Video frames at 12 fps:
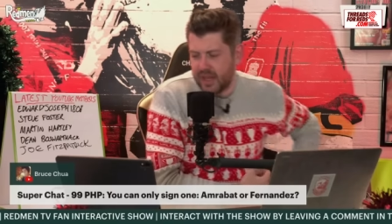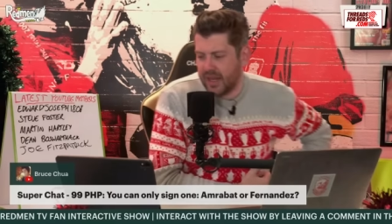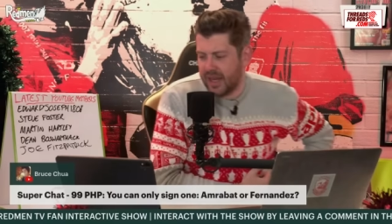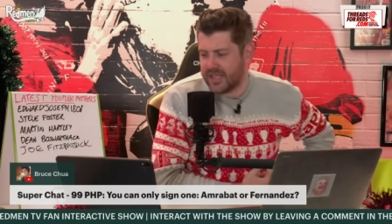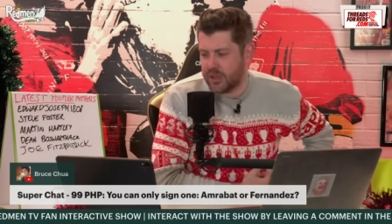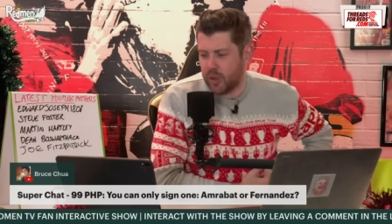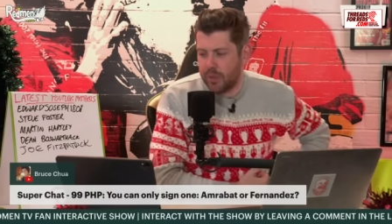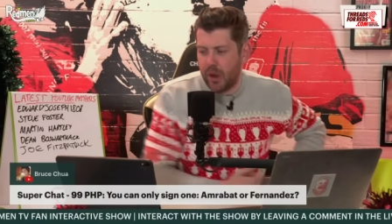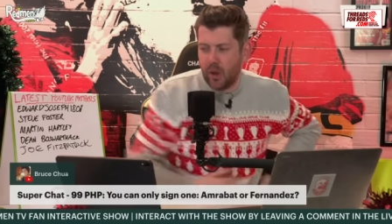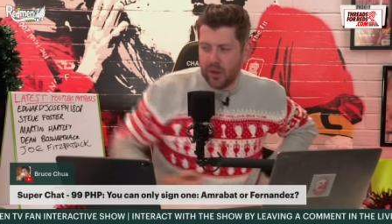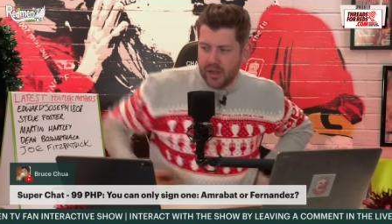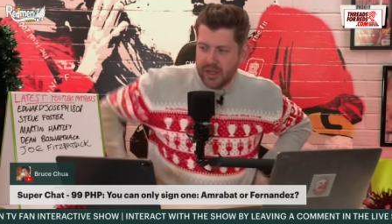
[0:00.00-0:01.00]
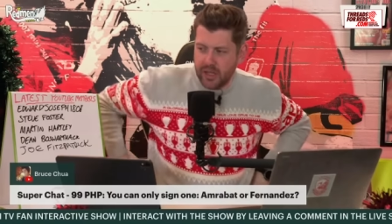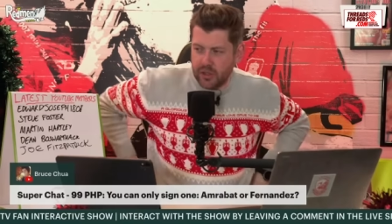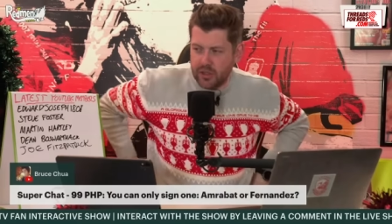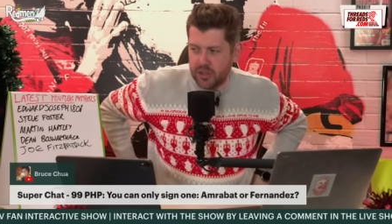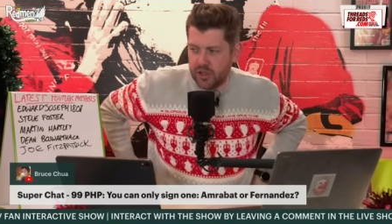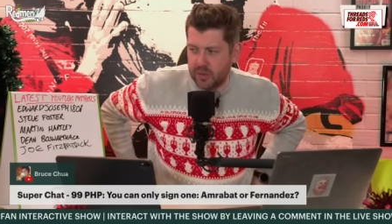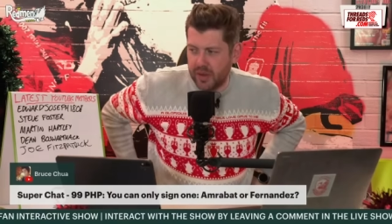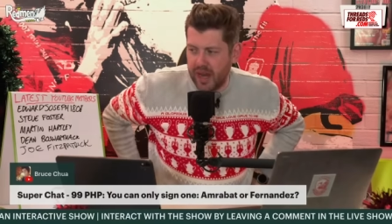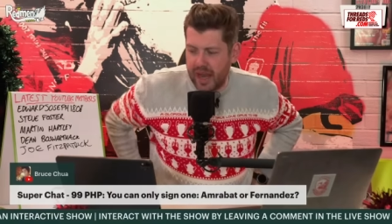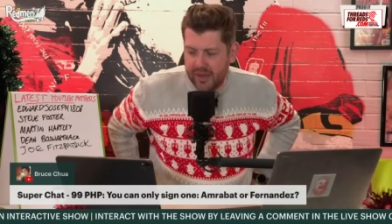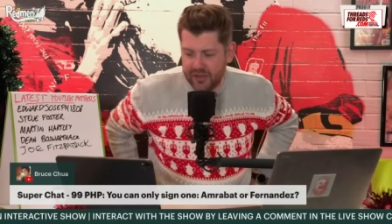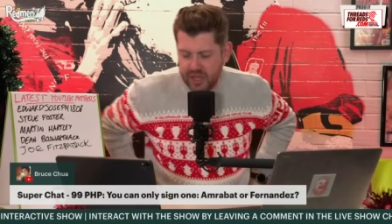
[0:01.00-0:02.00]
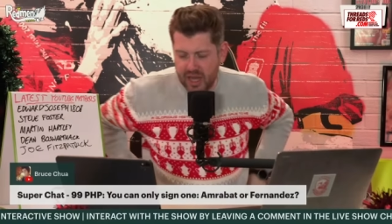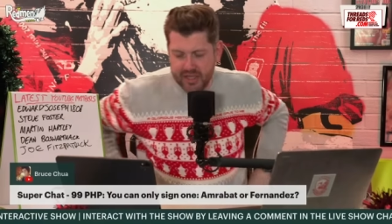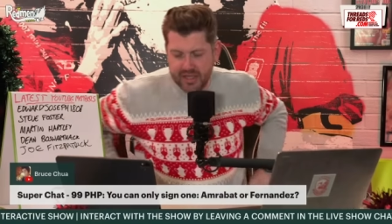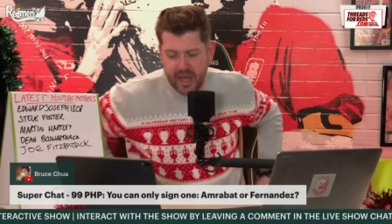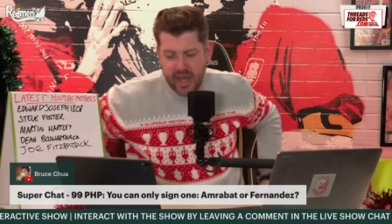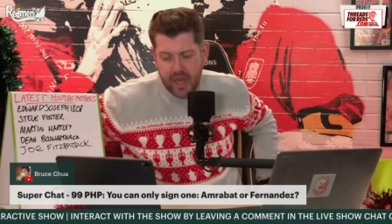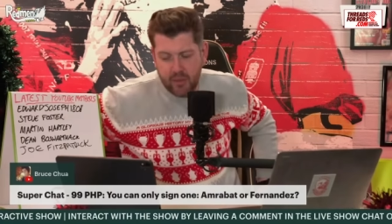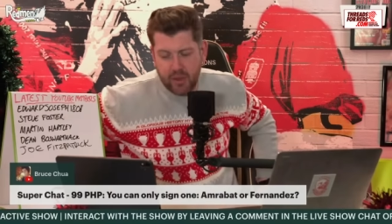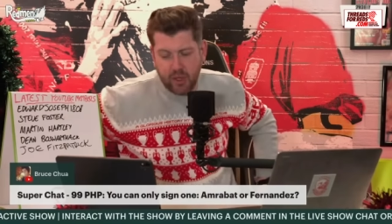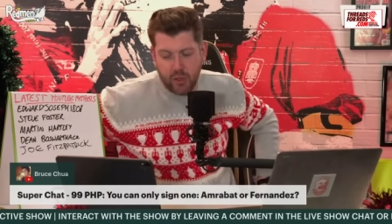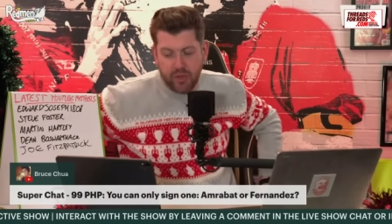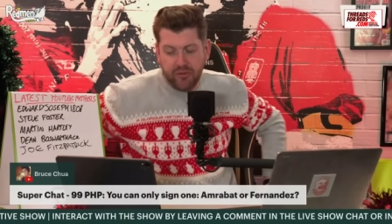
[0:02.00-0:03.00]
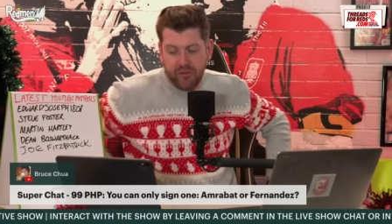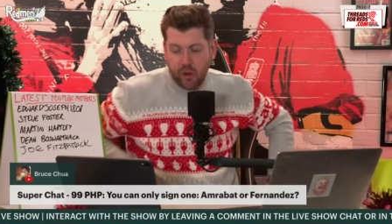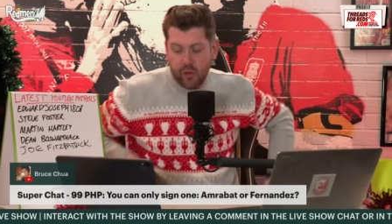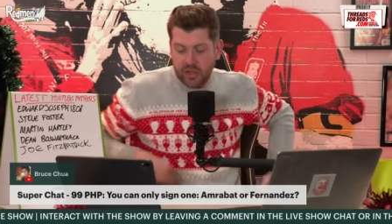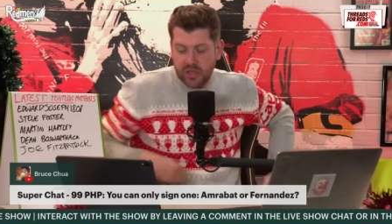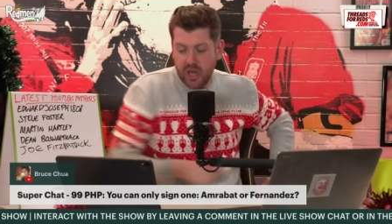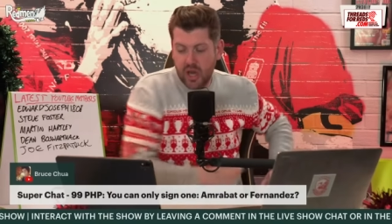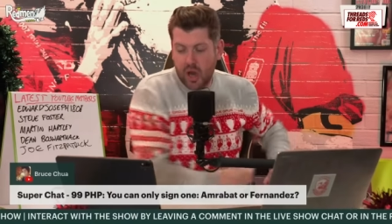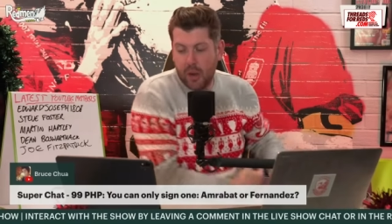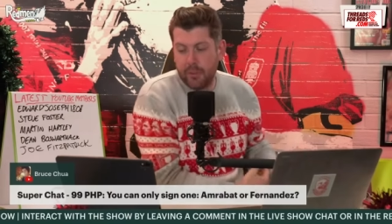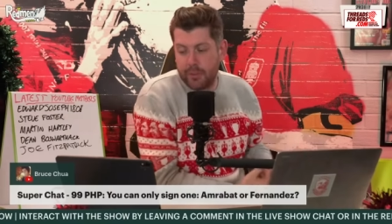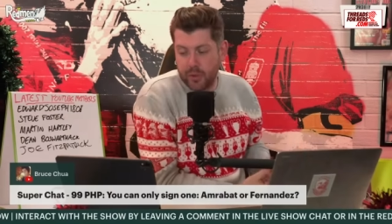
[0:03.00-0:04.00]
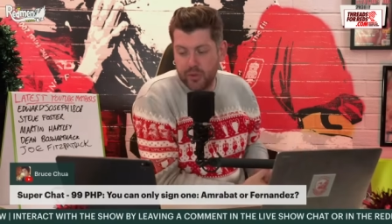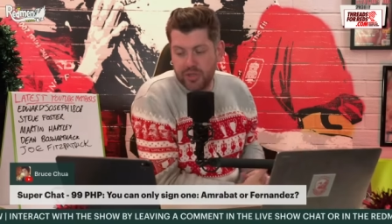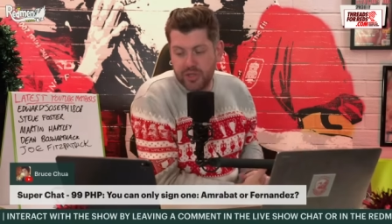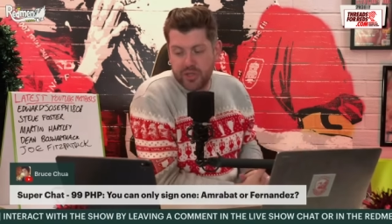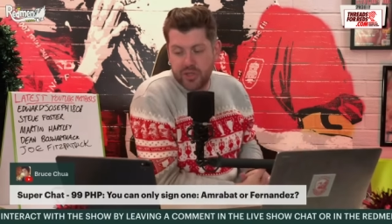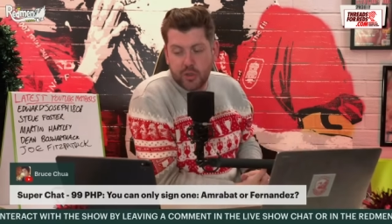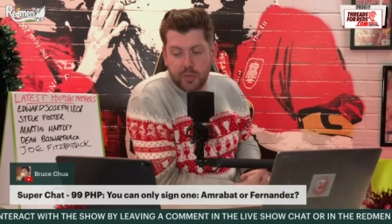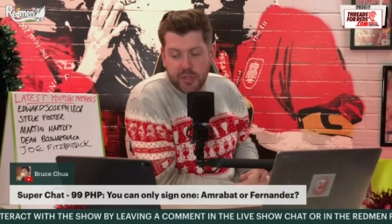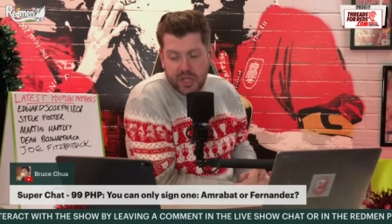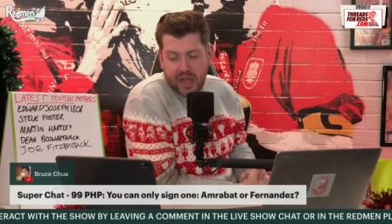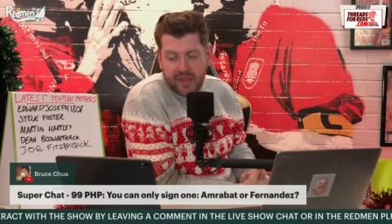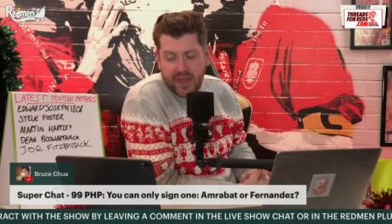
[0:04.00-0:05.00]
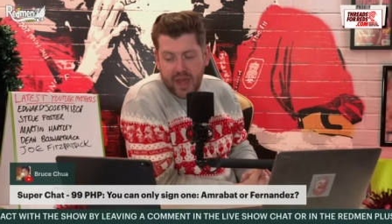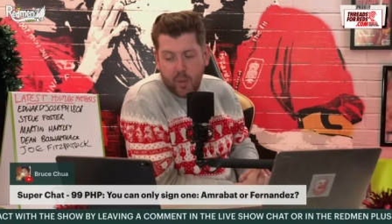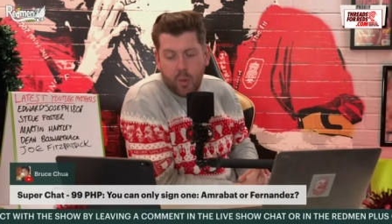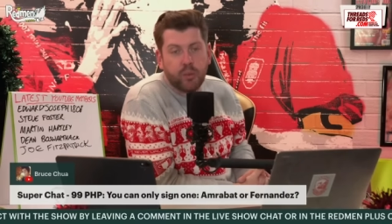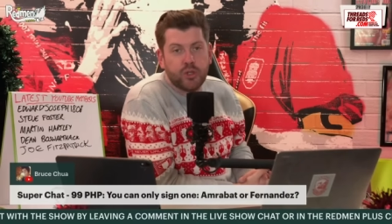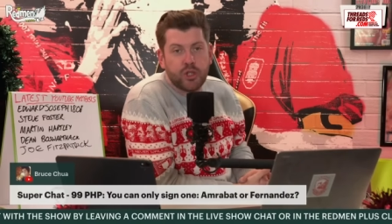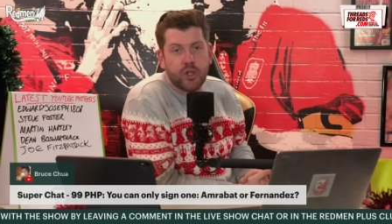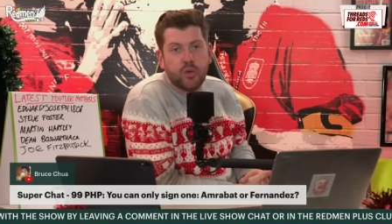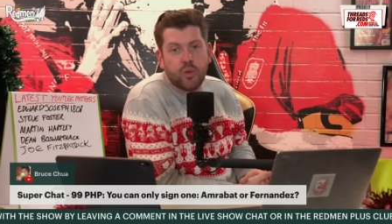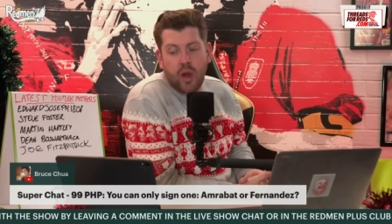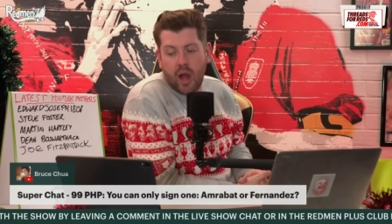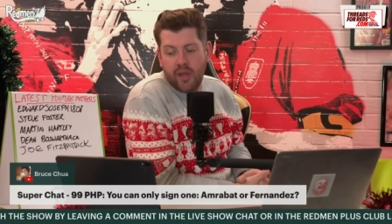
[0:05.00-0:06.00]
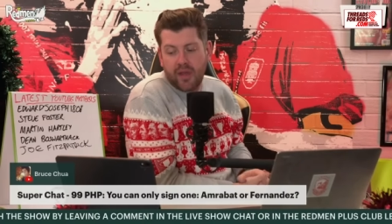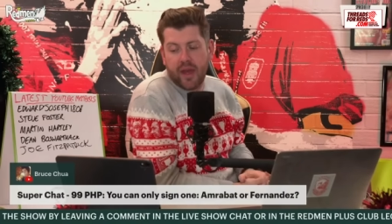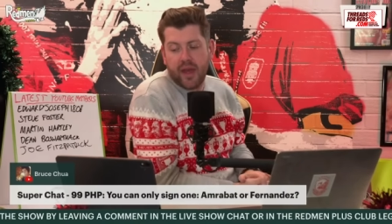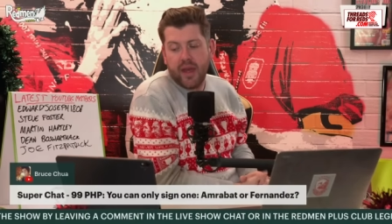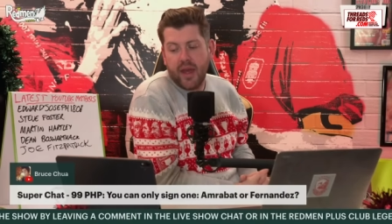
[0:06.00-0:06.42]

Let's do a poll in the YouTube live chat where you can vote on Bruce's super chat there. What would you rather?